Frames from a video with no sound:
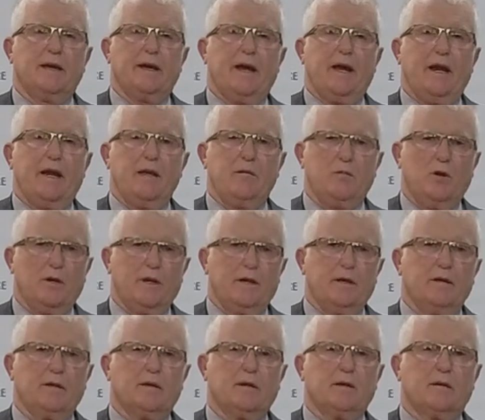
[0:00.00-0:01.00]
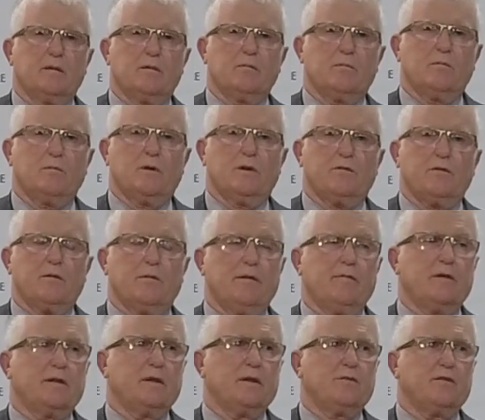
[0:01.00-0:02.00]
anybody
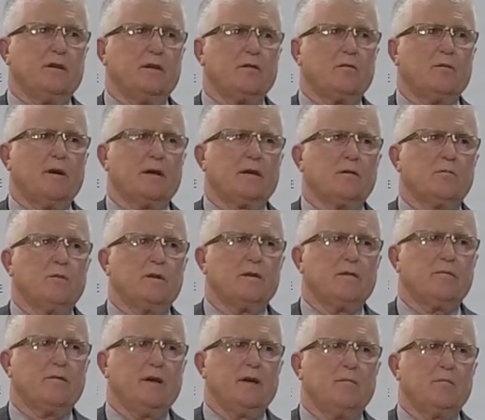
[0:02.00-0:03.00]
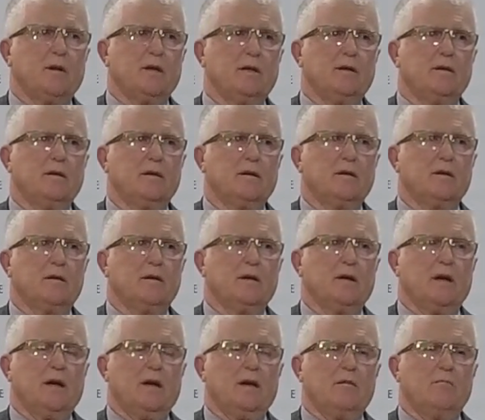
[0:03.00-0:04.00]
whatsoever that's interacted with the family,
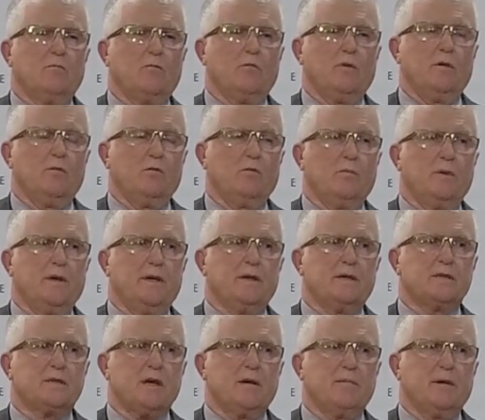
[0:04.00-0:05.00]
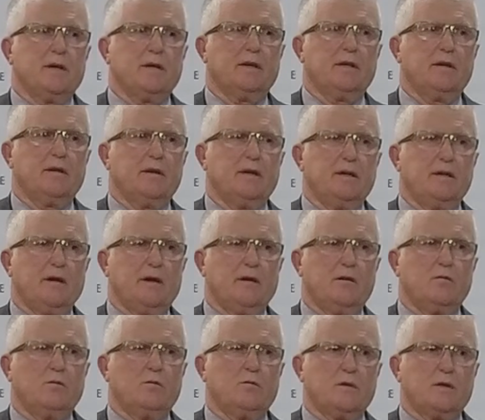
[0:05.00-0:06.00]
we will be examining in
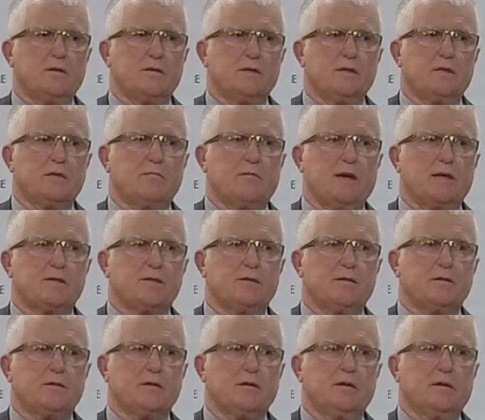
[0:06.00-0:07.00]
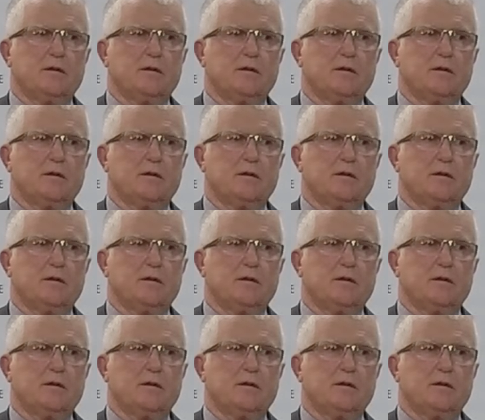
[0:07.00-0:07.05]
detail all those interactions.